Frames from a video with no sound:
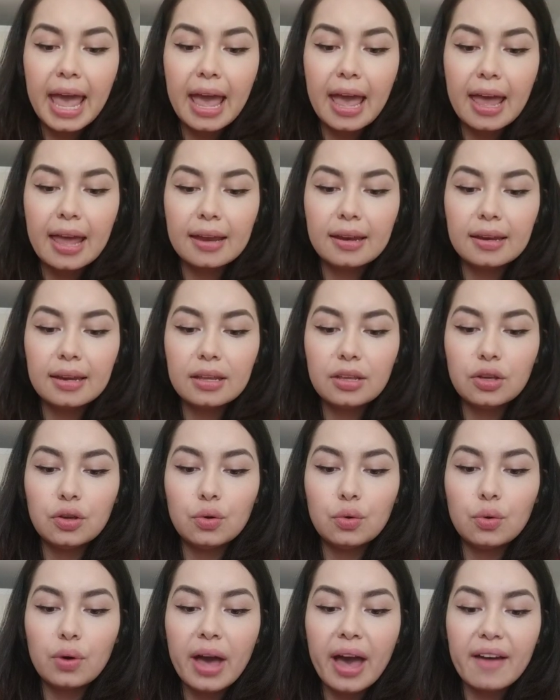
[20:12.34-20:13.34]
and
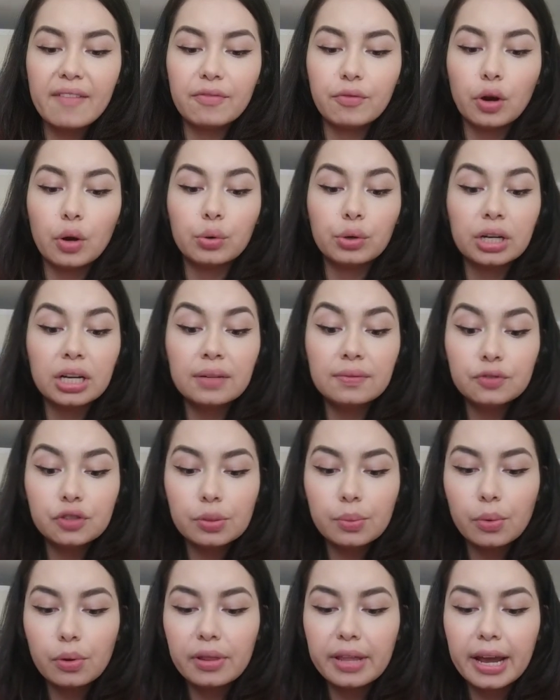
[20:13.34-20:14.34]
you have grown
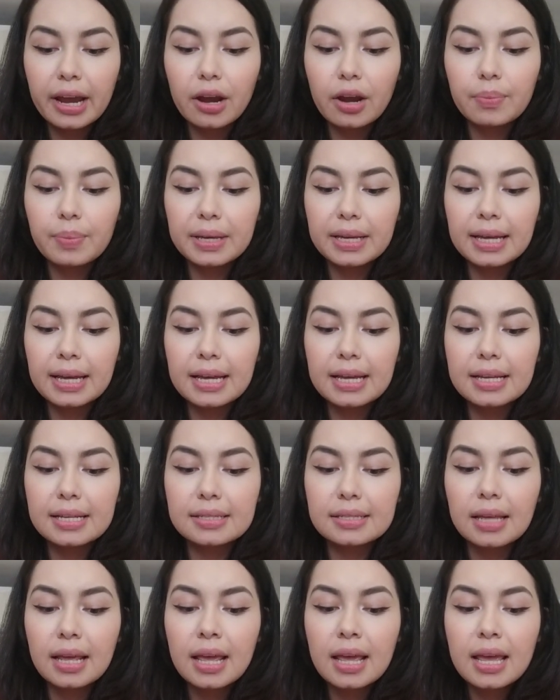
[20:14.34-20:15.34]
comfortable there
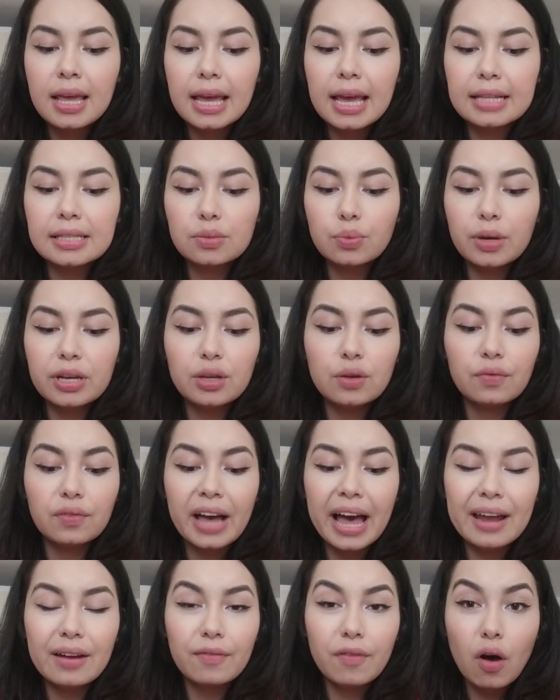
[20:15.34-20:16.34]
because it's what you've
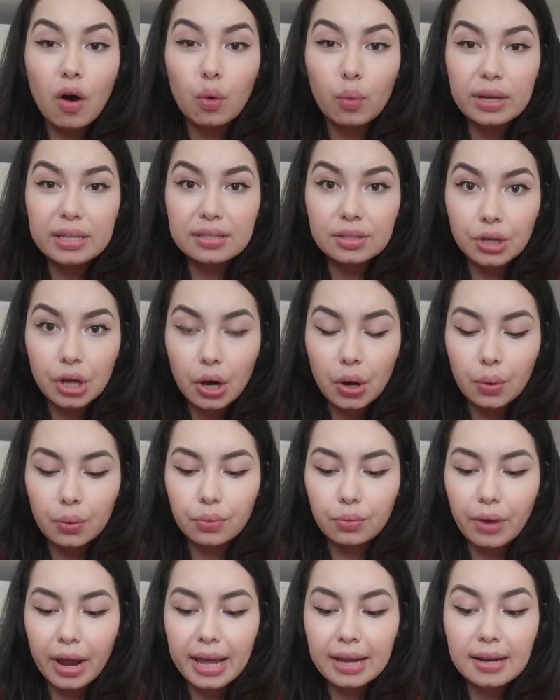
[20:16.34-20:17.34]
kind of always
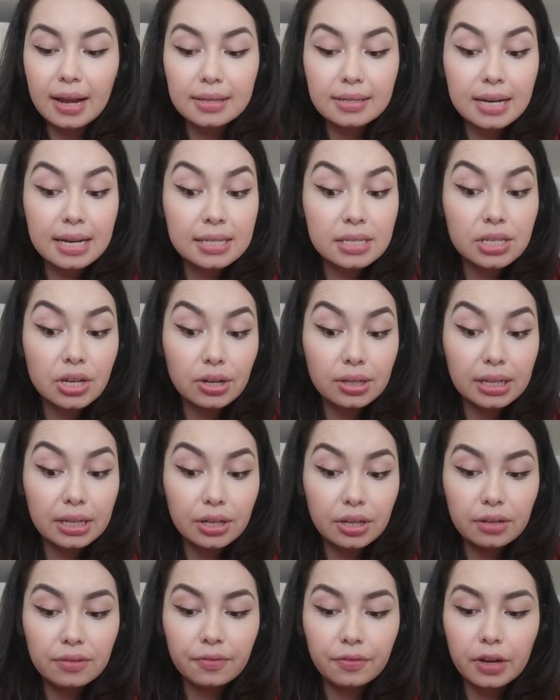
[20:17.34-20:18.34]
known, right? Not necessarily
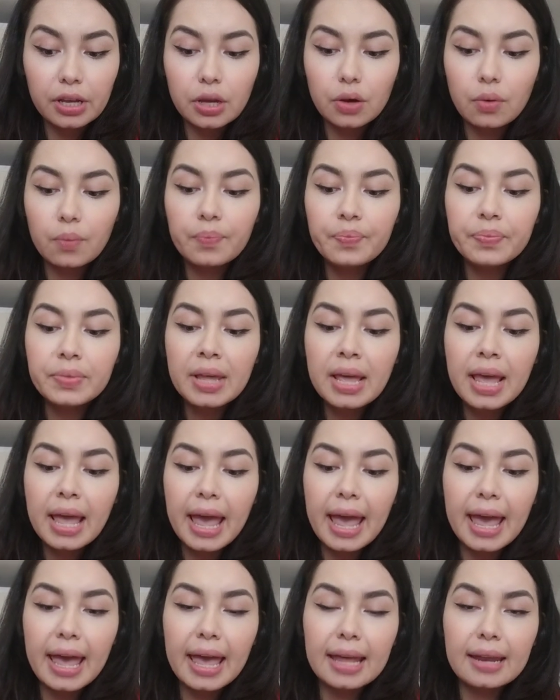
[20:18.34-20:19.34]
good for you.
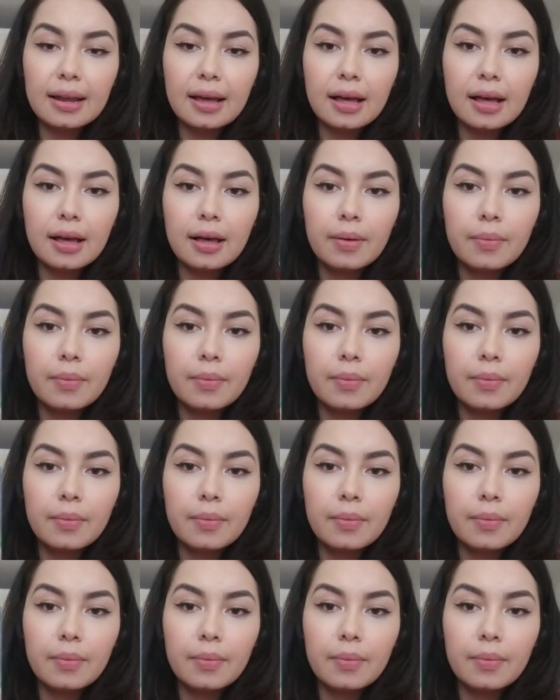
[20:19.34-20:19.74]
And